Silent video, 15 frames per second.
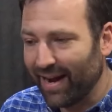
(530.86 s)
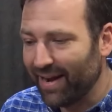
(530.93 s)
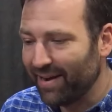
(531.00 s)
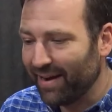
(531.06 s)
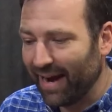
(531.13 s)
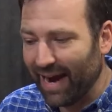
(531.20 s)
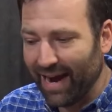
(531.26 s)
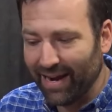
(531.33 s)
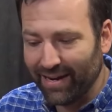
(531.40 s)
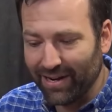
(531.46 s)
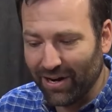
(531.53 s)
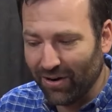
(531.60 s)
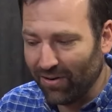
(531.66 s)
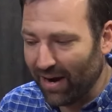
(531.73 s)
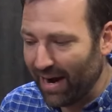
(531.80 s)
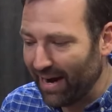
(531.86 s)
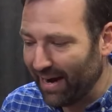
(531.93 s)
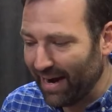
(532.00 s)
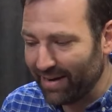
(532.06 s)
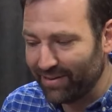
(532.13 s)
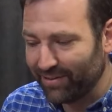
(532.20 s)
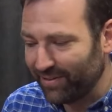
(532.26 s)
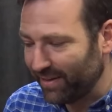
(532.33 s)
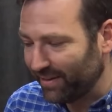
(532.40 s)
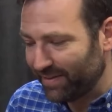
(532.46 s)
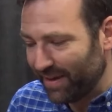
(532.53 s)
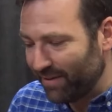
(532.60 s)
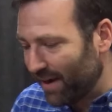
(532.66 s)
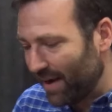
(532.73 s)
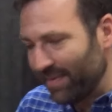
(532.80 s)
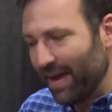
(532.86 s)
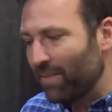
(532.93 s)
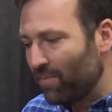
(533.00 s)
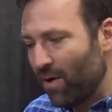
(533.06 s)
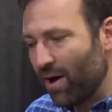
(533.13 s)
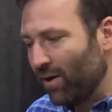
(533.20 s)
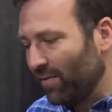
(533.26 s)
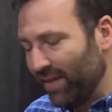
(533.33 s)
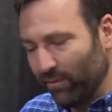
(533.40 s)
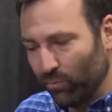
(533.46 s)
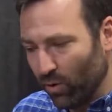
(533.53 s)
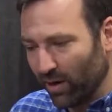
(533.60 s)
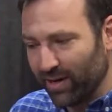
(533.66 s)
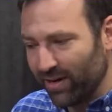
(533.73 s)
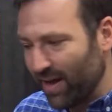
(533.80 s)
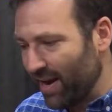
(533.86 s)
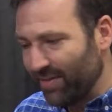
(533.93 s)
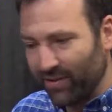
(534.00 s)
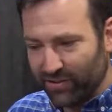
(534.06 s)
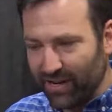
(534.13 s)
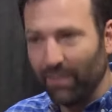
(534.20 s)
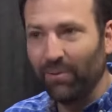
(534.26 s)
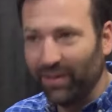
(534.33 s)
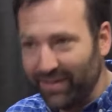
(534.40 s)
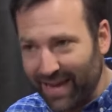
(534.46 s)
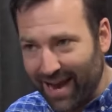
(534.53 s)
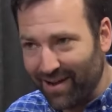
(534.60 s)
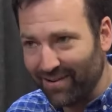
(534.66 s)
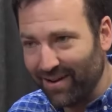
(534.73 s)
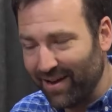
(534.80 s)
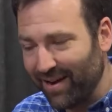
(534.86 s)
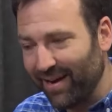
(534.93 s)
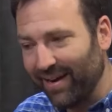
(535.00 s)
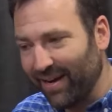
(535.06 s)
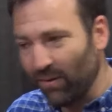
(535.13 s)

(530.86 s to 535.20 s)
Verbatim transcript: and I, you know, I, I just think that they've got that model. They're working on it. They're doubling down on it.